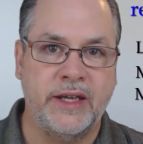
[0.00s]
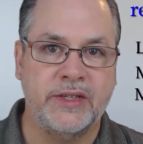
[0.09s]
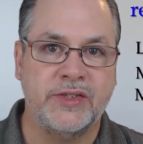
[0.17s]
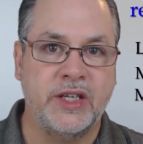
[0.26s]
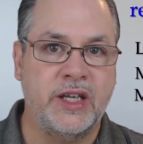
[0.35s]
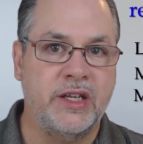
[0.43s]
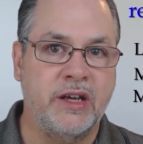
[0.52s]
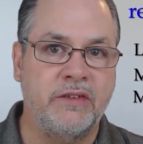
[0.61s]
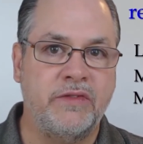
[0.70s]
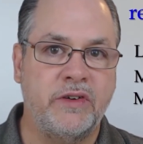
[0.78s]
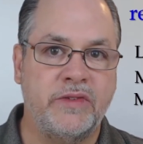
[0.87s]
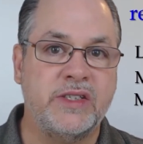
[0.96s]
is
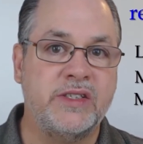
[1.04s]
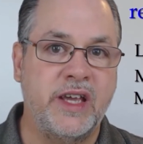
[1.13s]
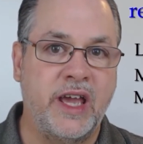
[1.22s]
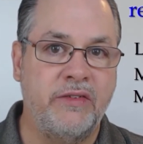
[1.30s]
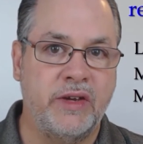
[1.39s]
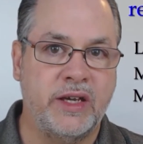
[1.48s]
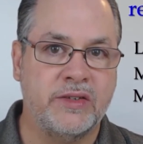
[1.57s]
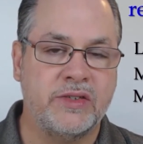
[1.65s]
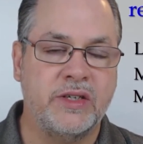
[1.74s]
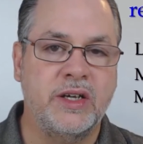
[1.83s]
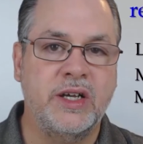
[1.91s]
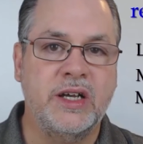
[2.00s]
enough of a savings